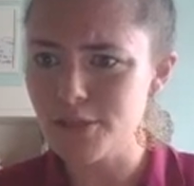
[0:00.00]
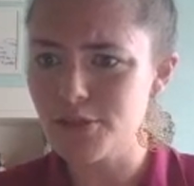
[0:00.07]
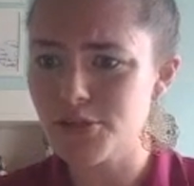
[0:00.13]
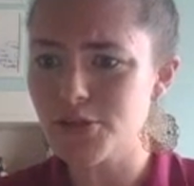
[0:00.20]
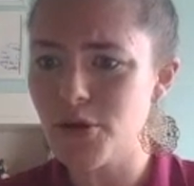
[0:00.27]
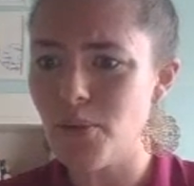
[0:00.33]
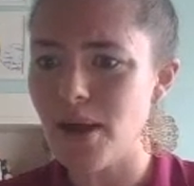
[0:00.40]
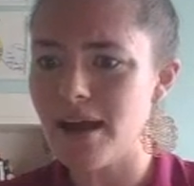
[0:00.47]

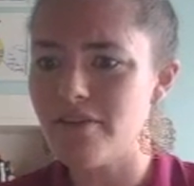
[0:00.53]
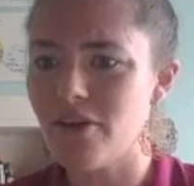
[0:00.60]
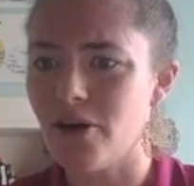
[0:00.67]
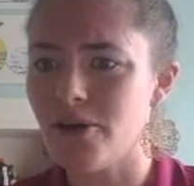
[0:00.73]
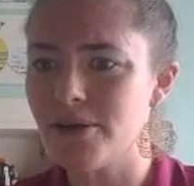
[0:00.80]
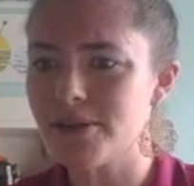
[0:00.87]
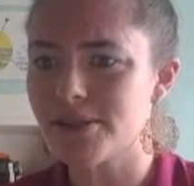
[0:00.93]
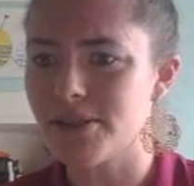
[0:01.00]
So I
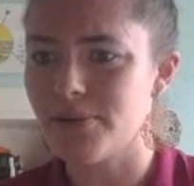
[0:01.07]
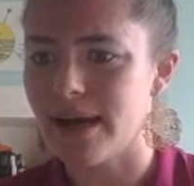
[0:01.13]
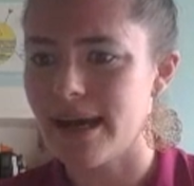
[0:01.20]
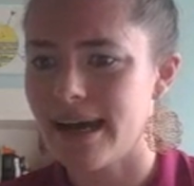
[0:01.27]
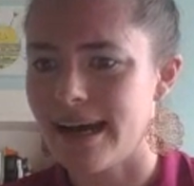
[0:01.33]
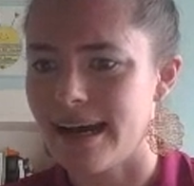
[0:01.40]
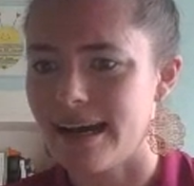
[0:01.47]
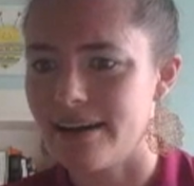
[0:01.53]
also
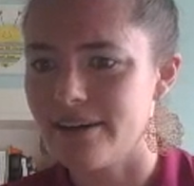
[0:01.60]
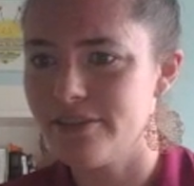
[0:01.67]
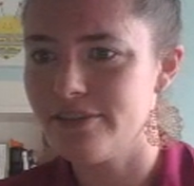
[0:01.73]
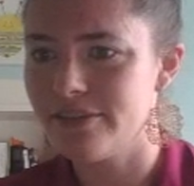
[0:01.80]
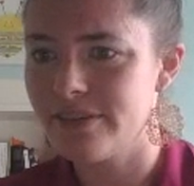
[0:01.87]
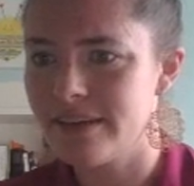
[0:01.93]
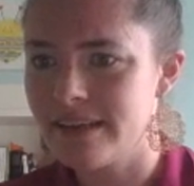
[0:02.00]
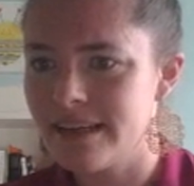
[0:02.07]

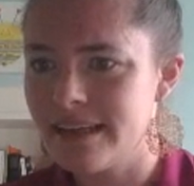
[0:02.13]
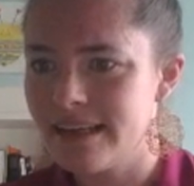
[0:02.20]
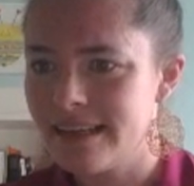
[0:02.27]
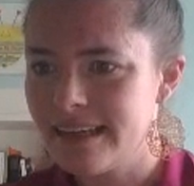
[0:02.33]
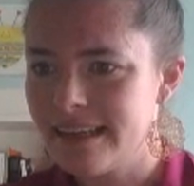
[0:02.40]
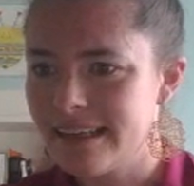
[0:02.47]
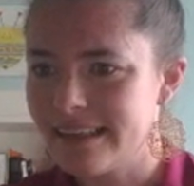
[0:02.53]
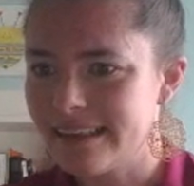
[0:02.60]
have,
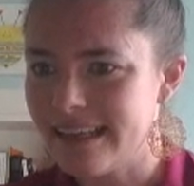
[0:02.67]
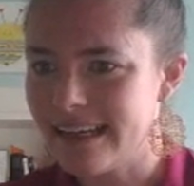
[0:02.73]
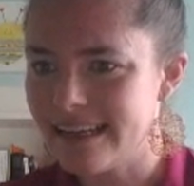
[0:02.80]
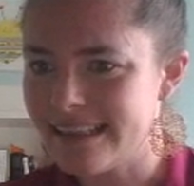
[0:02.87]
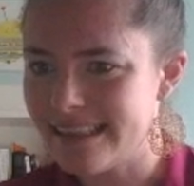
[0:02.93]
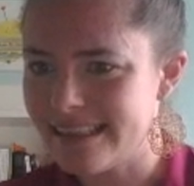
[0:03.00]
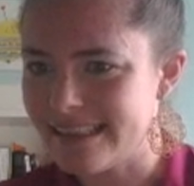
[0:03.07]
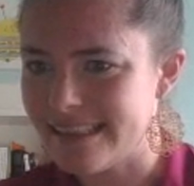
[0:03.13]

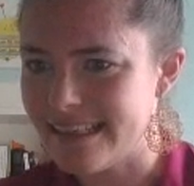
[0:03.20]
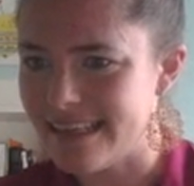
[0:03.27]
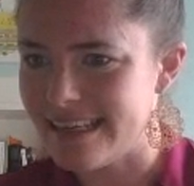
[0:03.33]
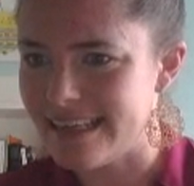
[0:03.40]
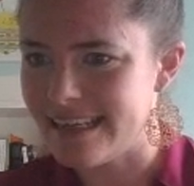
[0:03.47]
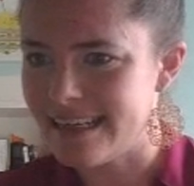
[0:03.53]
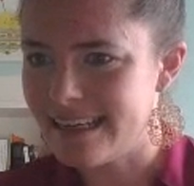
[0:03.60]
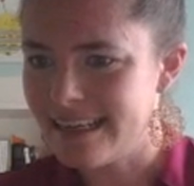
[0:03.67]
let's
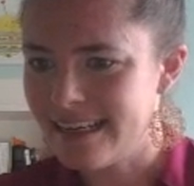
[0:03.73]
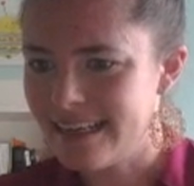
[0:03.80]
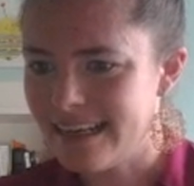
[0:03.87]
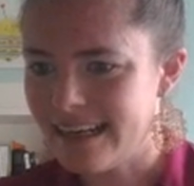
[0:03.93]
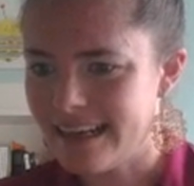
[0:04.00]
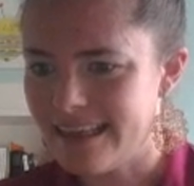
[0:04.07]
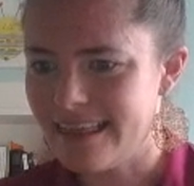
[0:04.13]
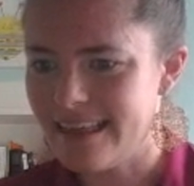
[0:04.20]
see,
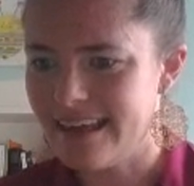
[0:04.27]
I